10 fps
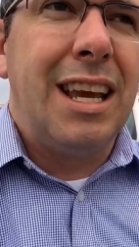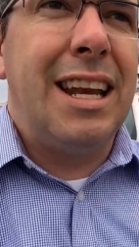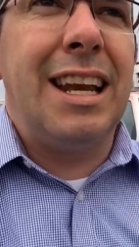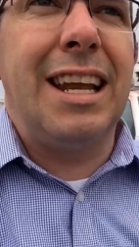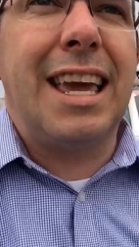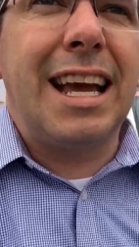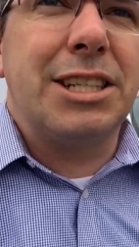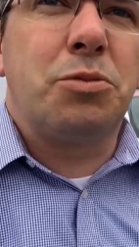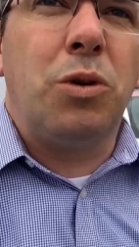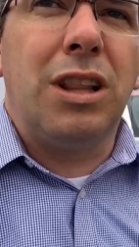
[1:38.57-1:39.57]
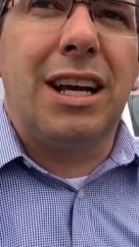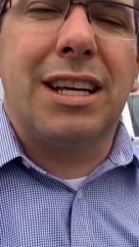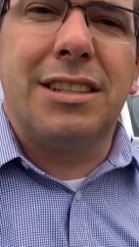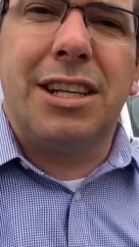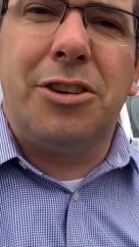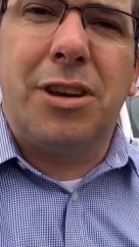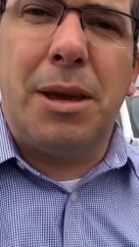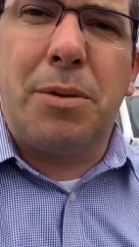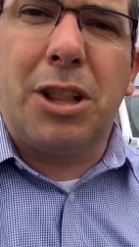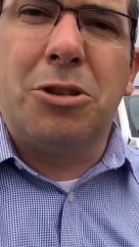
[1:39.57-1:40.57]
In any case, we'll uh, continue to
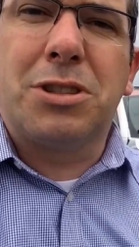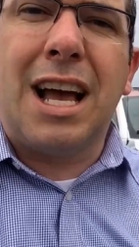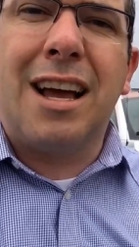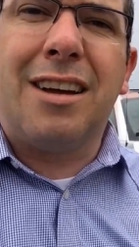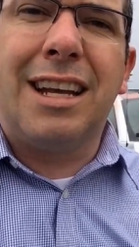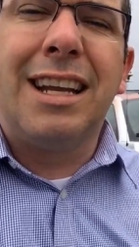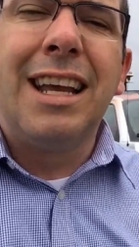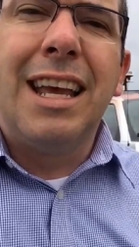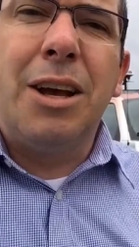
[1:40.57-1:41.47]
keep a close eye on it